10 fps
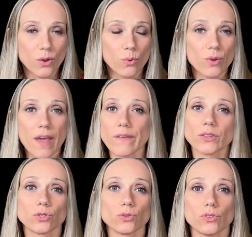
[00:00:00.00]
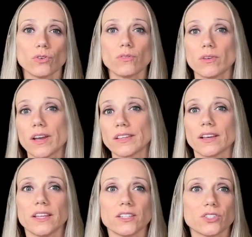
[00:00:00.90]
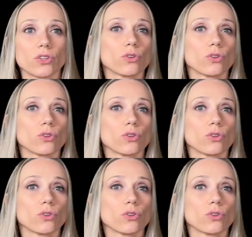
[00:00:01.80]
we have to know at least